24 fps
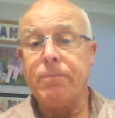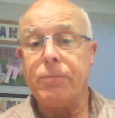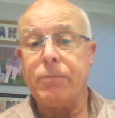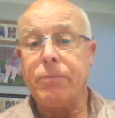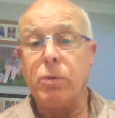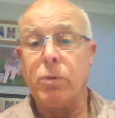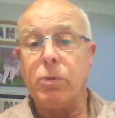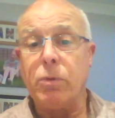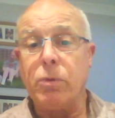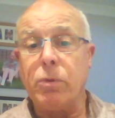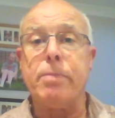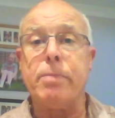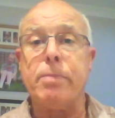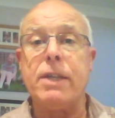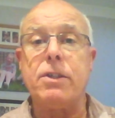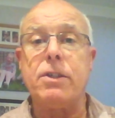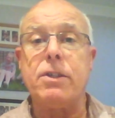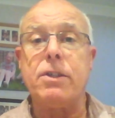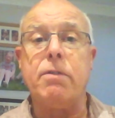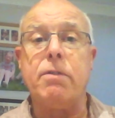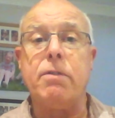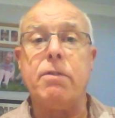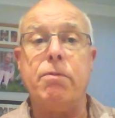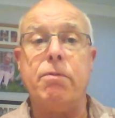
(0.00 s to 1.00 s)
which
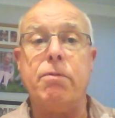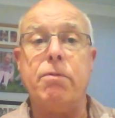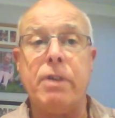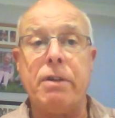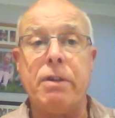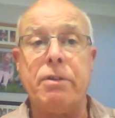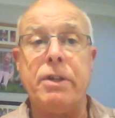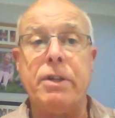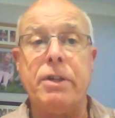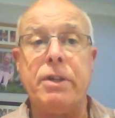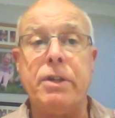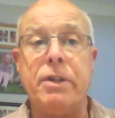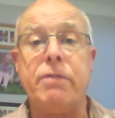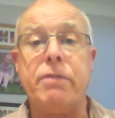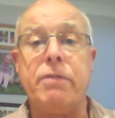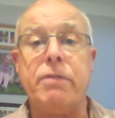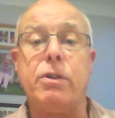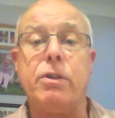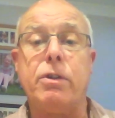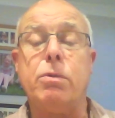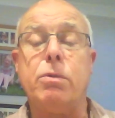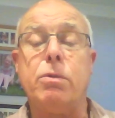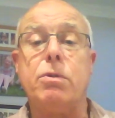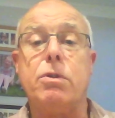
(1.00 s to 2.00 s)
makes it very
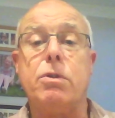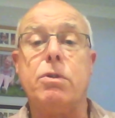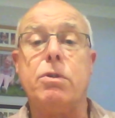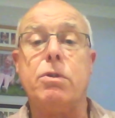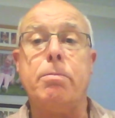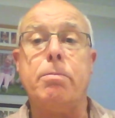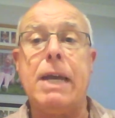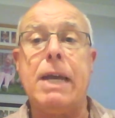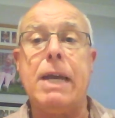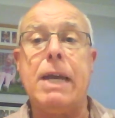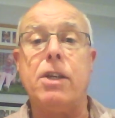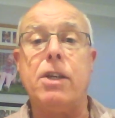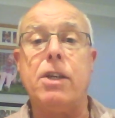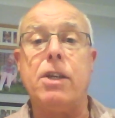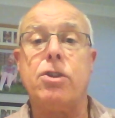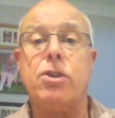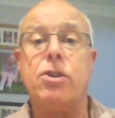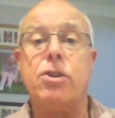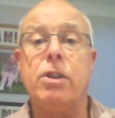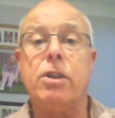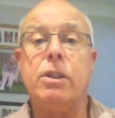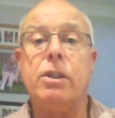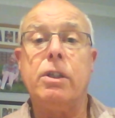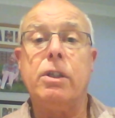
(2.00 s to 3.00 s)
difficult to
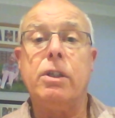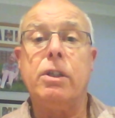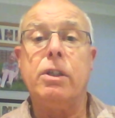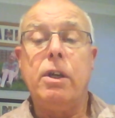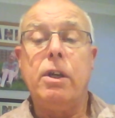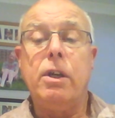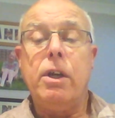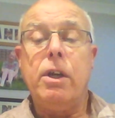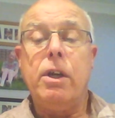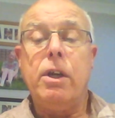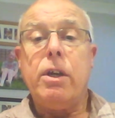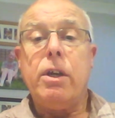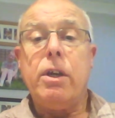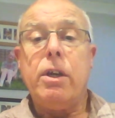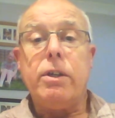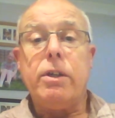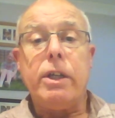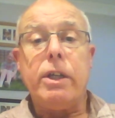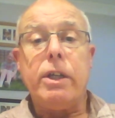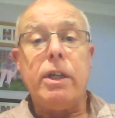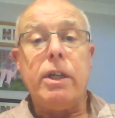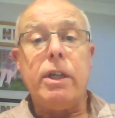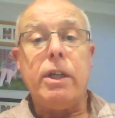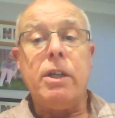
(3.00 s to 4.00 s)
manage.
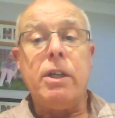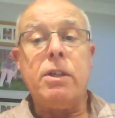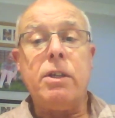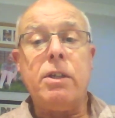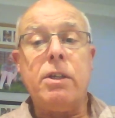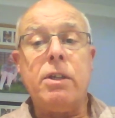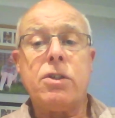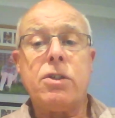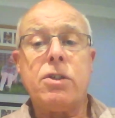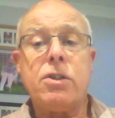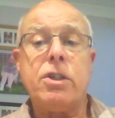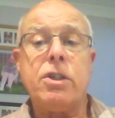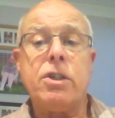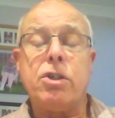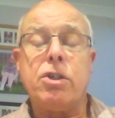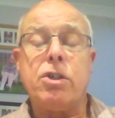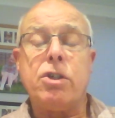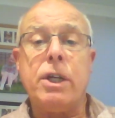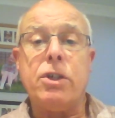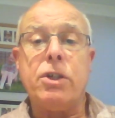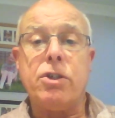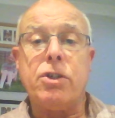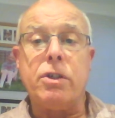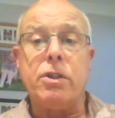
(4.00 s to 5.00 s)
In
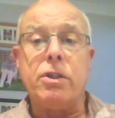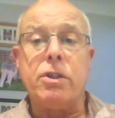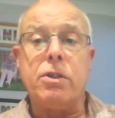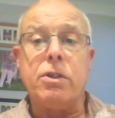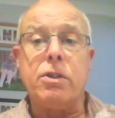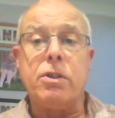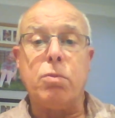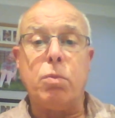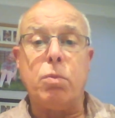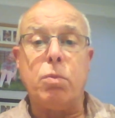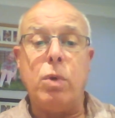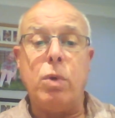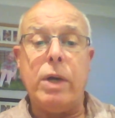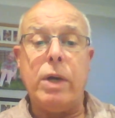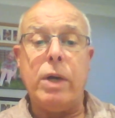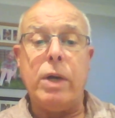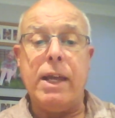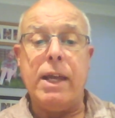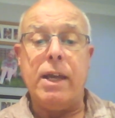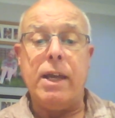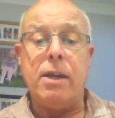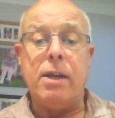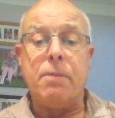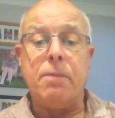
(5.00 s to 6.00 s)
situations
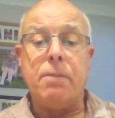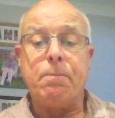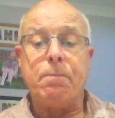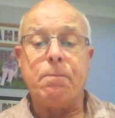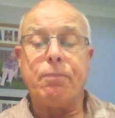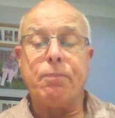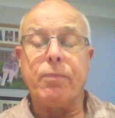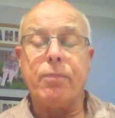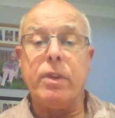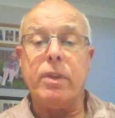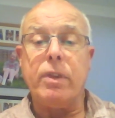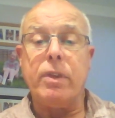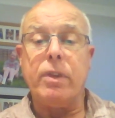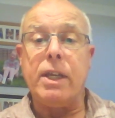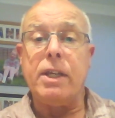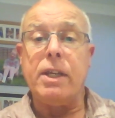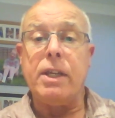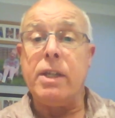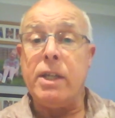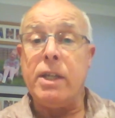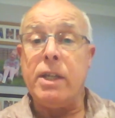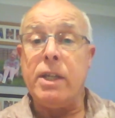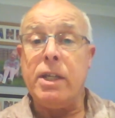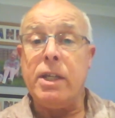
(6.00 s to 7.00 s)
where they're
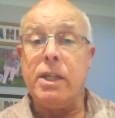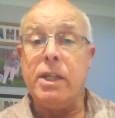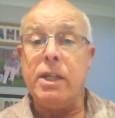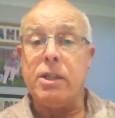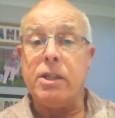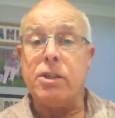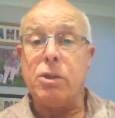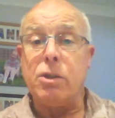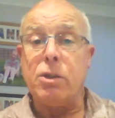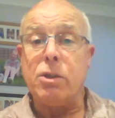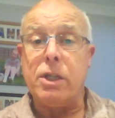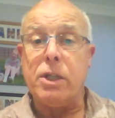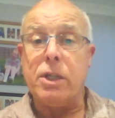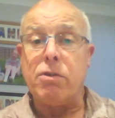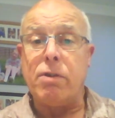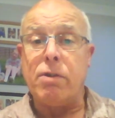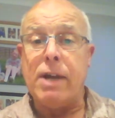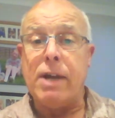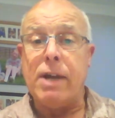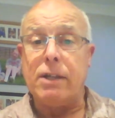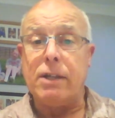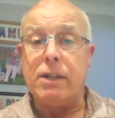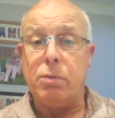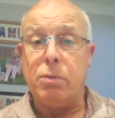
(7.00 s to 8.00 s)
needing to
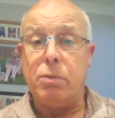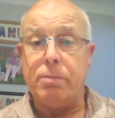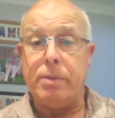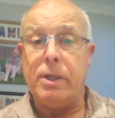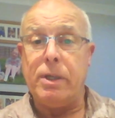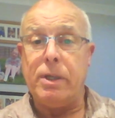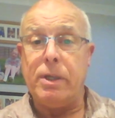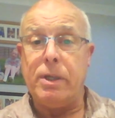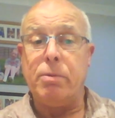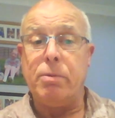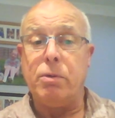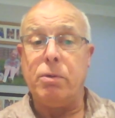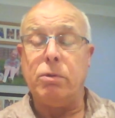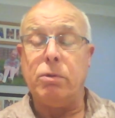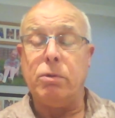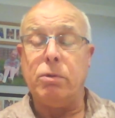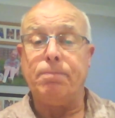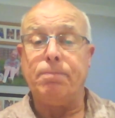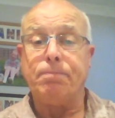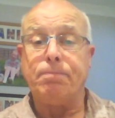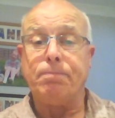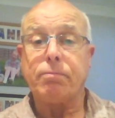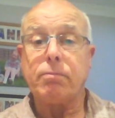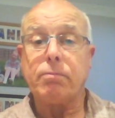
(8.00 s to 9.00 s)
interact with people,
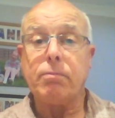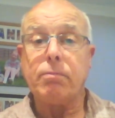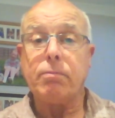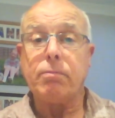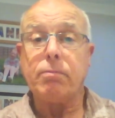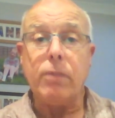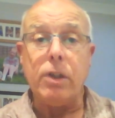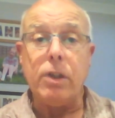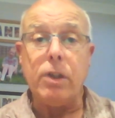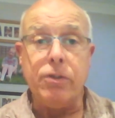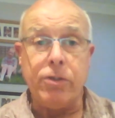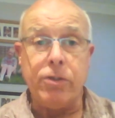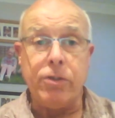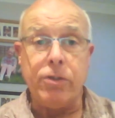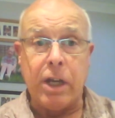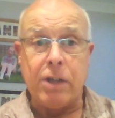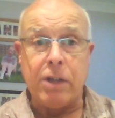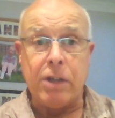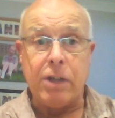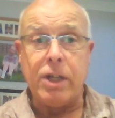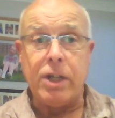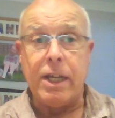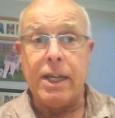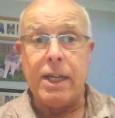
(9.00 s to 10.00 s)

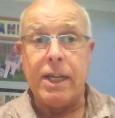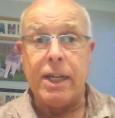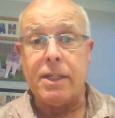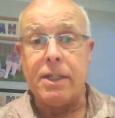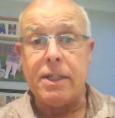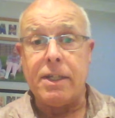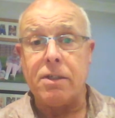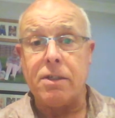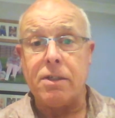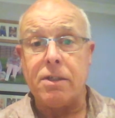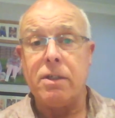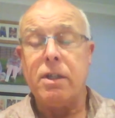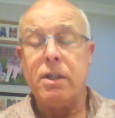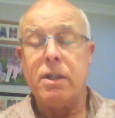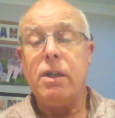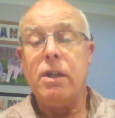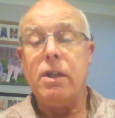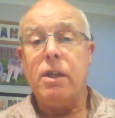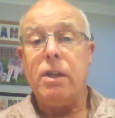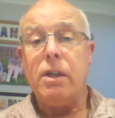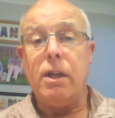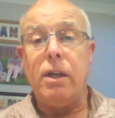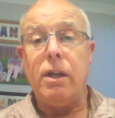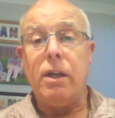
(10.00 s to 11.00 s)
such as
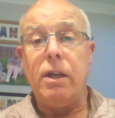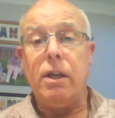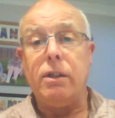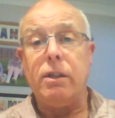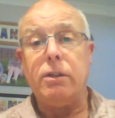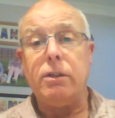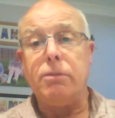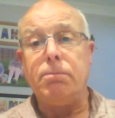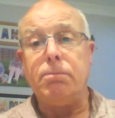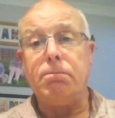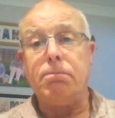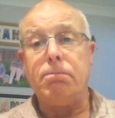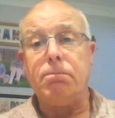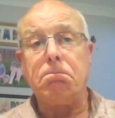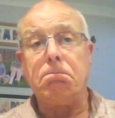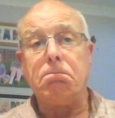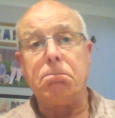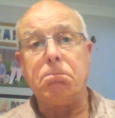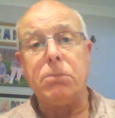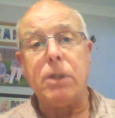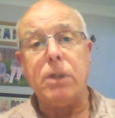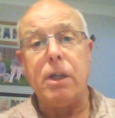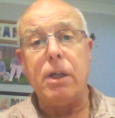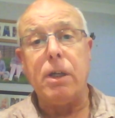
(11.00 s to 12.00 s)
a
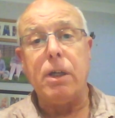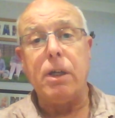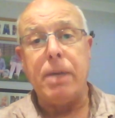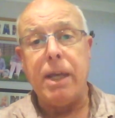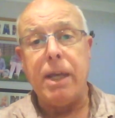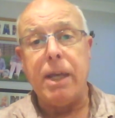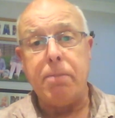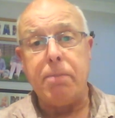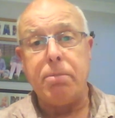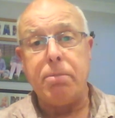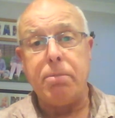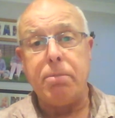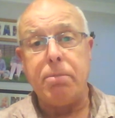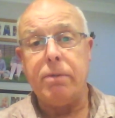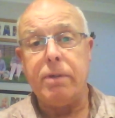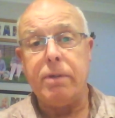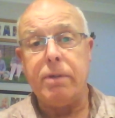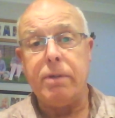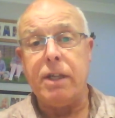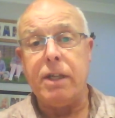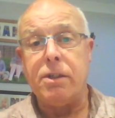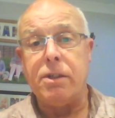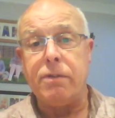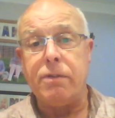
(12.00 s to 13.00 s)
PIP
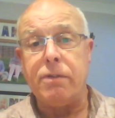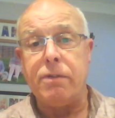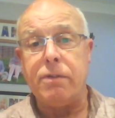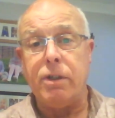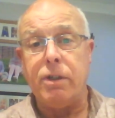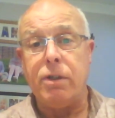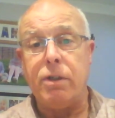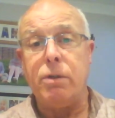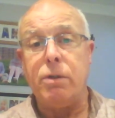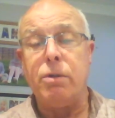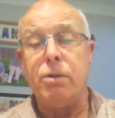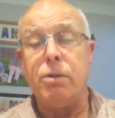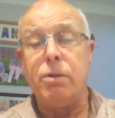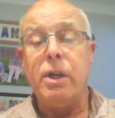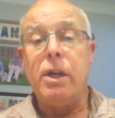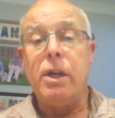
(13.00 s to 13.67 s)
interview,